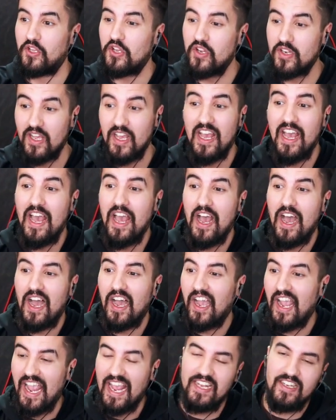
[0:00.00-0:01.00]
good.
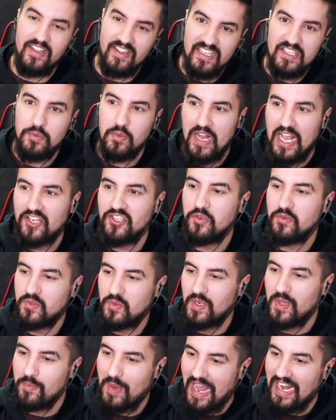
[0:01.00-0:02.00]
And this one actually was
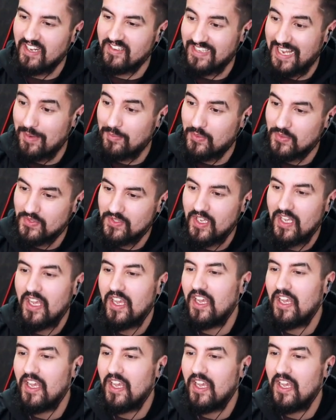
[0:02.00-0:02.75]
one of the bad examples.